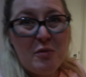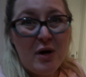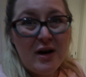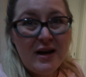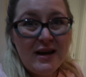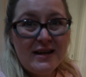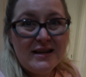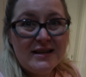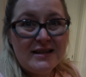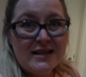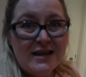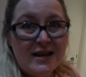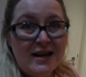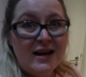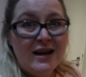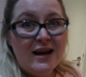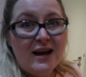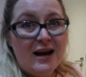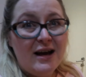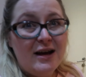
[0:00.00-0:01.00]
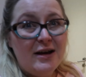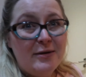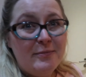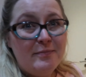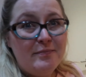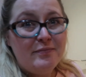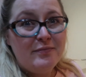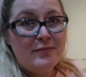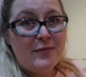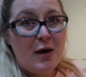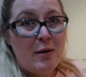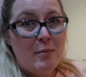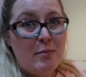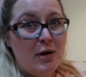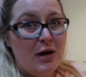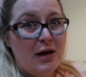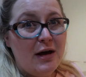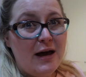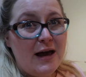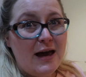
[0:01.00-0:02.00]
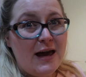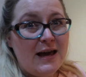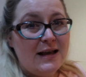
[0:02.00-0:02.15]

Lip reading: white, but